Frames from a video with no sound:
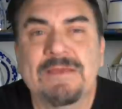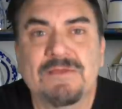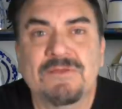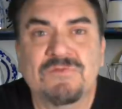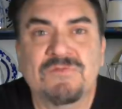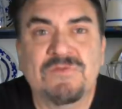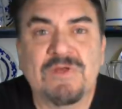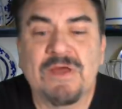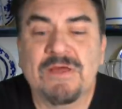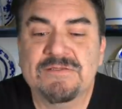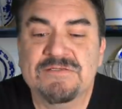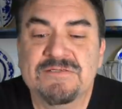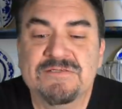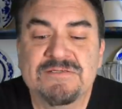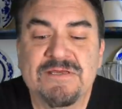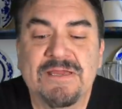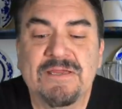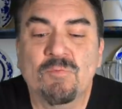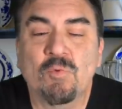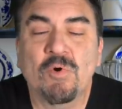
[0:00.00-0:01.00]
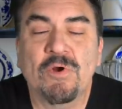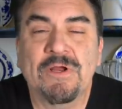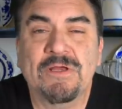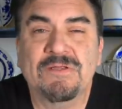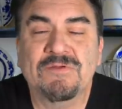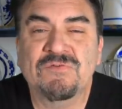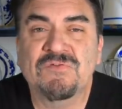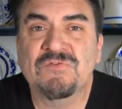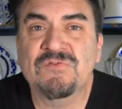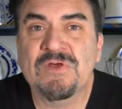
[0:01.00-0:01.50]
Hey, it's Don. Today we're
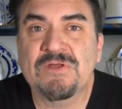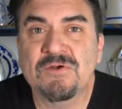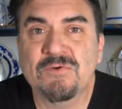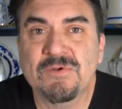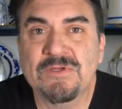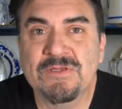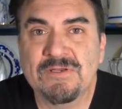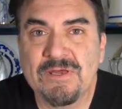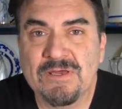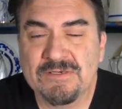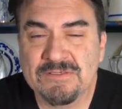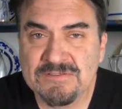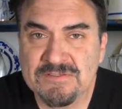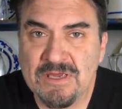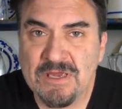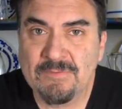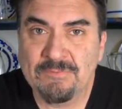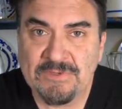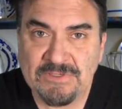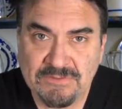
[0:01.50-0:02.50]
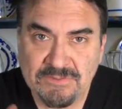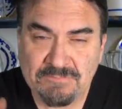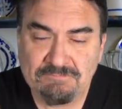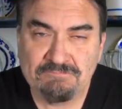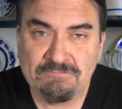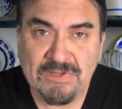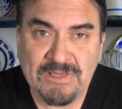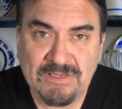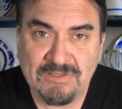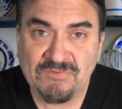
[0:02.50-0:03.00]
going to center in on a topic
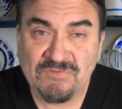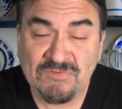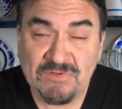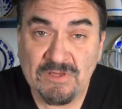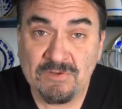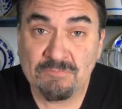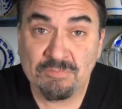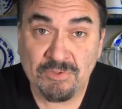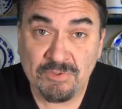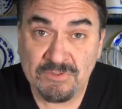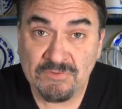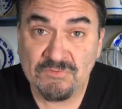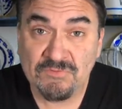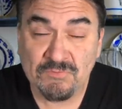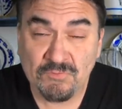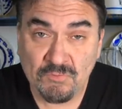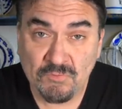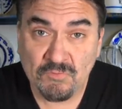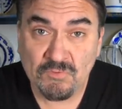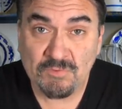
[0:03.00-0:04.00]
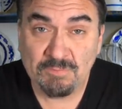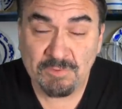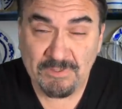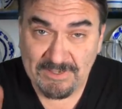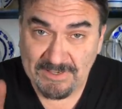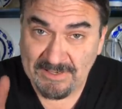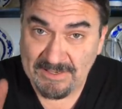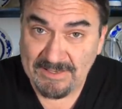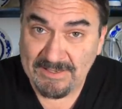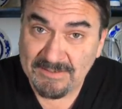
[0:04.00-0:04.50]
that may sound pretty screwy,
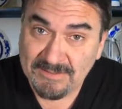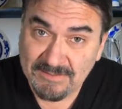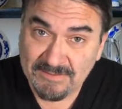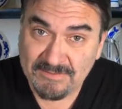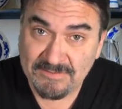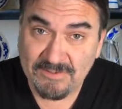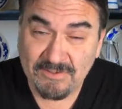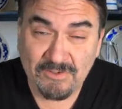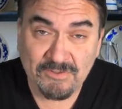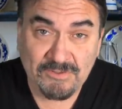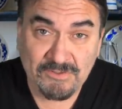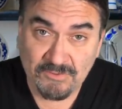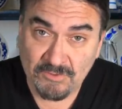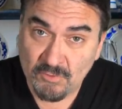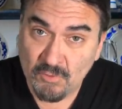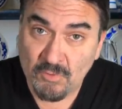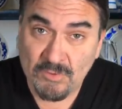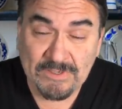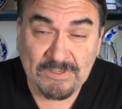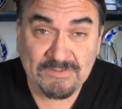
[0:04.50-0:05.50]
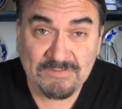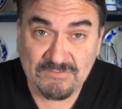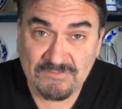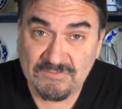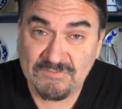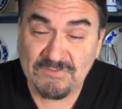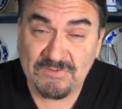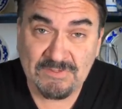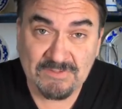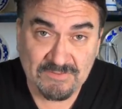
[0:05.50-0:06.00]
but hang in there. You're going to
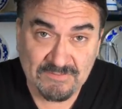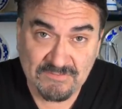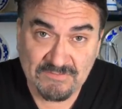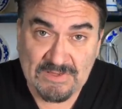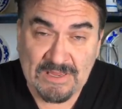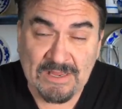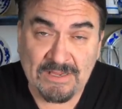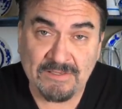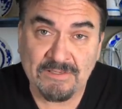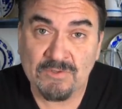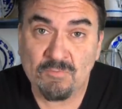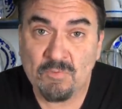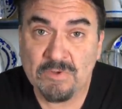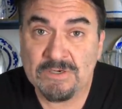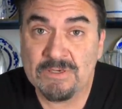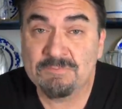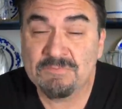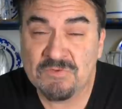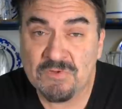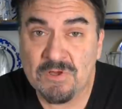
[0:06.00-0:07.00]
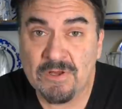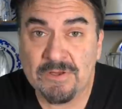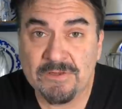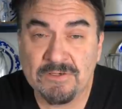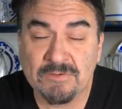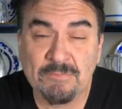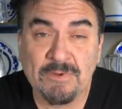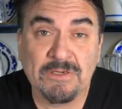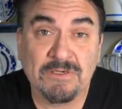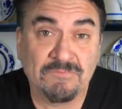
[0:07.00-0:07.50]
see exactly what I'm
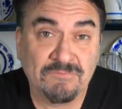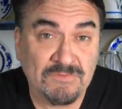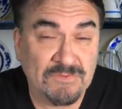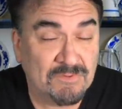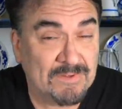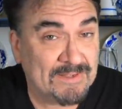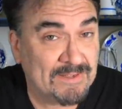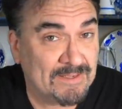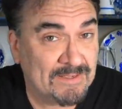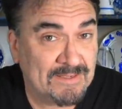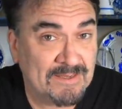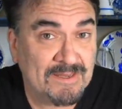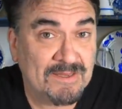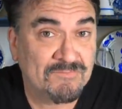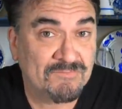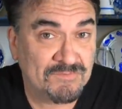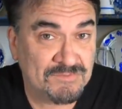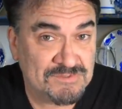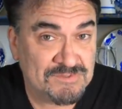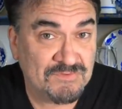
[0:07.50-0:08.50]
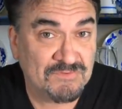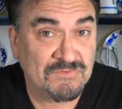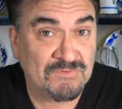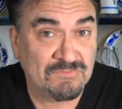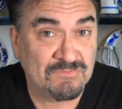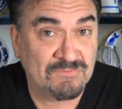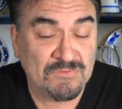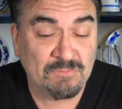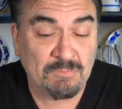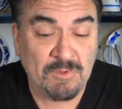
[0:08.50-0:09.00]
talking about if you hang on for
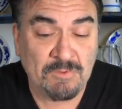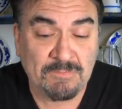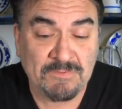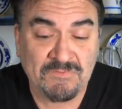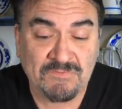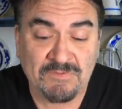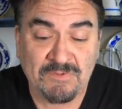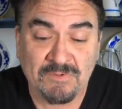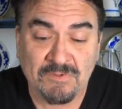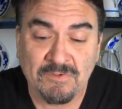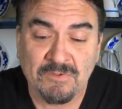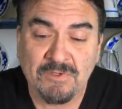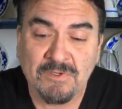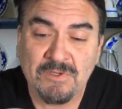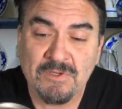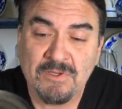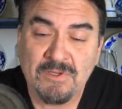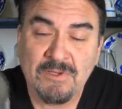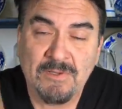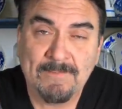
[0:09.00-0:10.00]
just a few moments here.